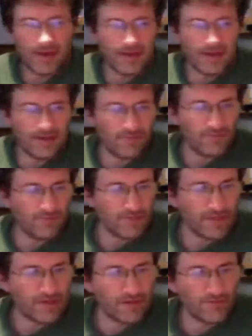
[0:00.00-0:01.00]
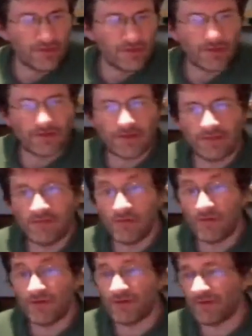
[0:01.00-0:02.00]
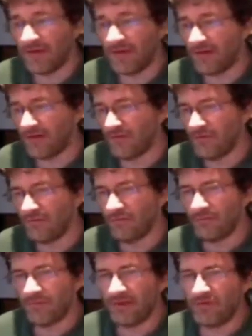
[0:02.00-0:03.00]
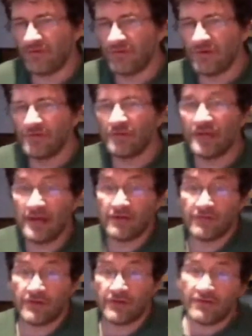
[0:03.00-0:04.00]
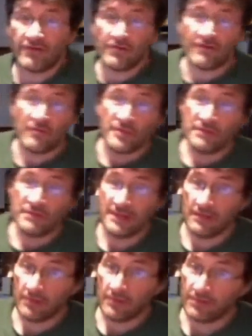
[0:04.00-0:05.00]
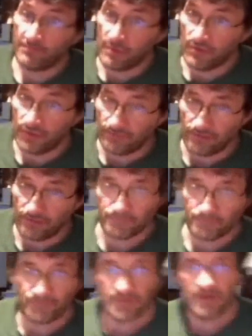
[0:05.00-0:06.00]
and it was very curious, and I noticed that there's certain catchphrases. First of all, when you deal with both of them,